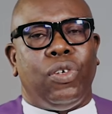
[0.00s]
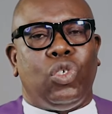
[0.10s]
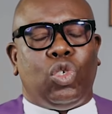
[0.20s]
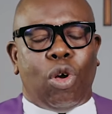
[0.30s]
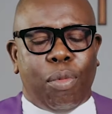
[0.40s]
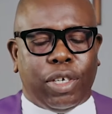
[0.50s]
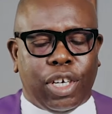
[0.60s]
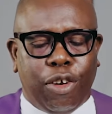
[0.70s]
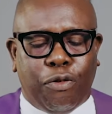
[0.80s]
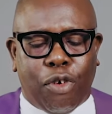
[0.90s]
so much
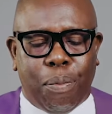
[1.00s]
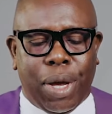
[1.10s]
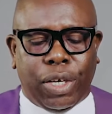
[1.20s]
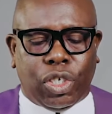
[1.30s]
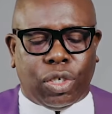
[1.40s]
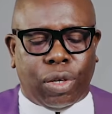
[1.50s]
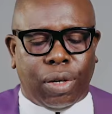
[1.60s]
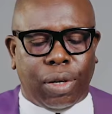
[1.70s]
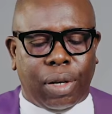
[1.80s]
information